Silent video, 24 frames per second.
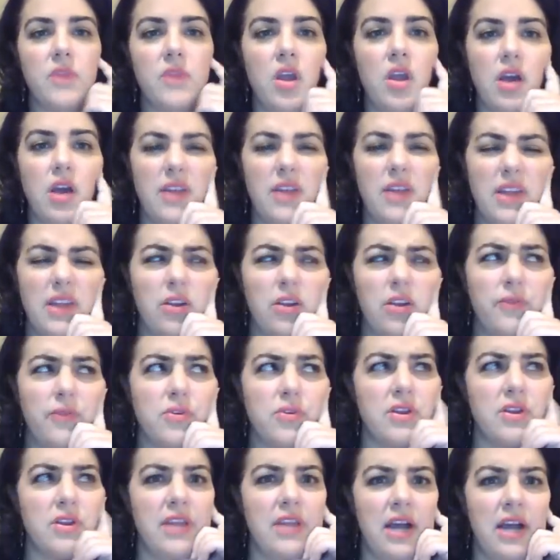I don't know if it
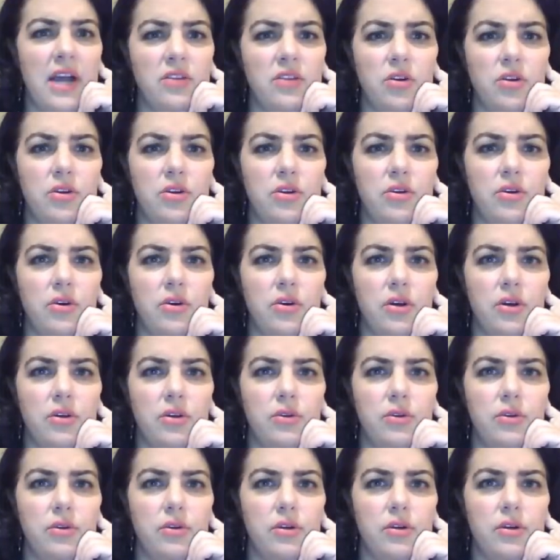was her doctor or
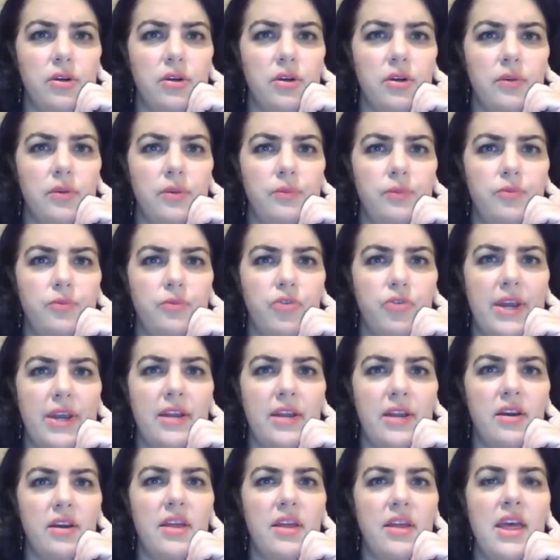her
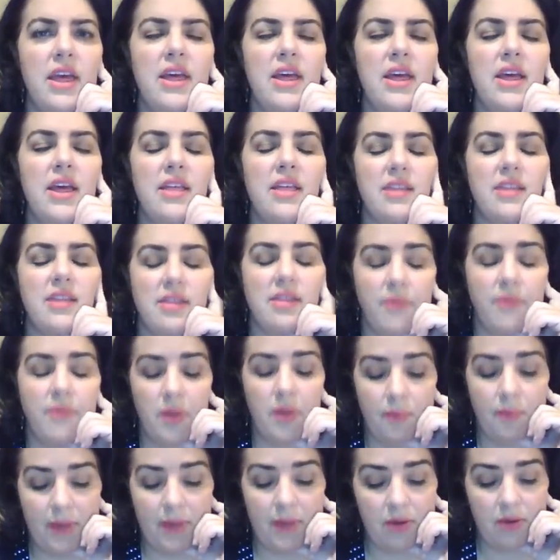trainer said something
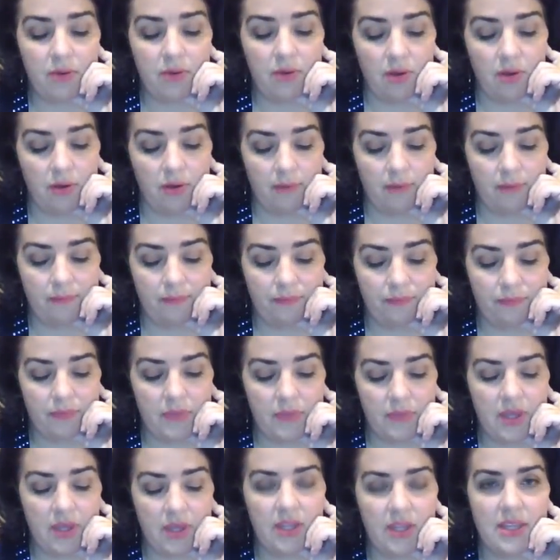about
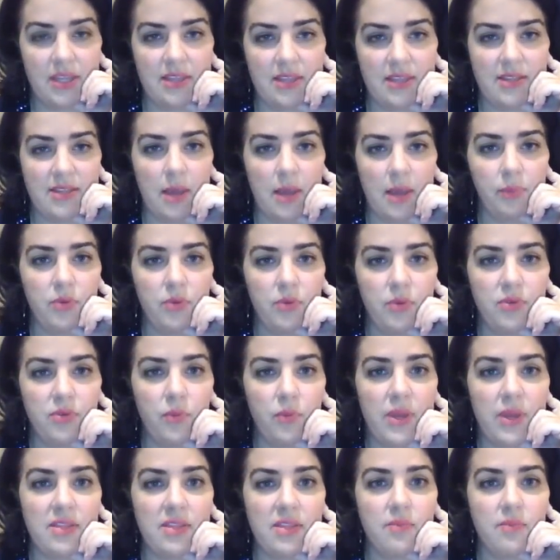you stop losing
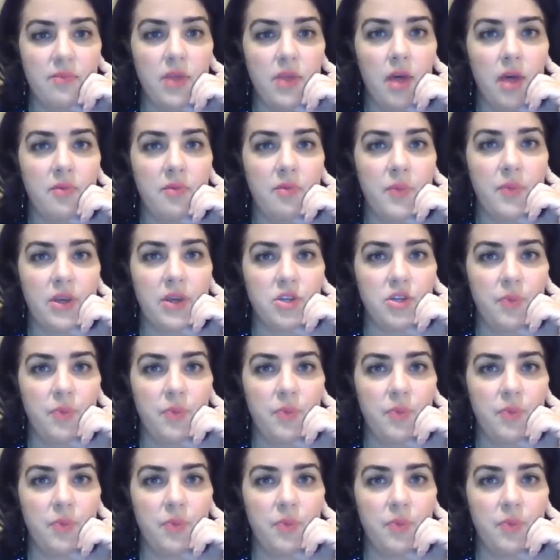weight sometimes because your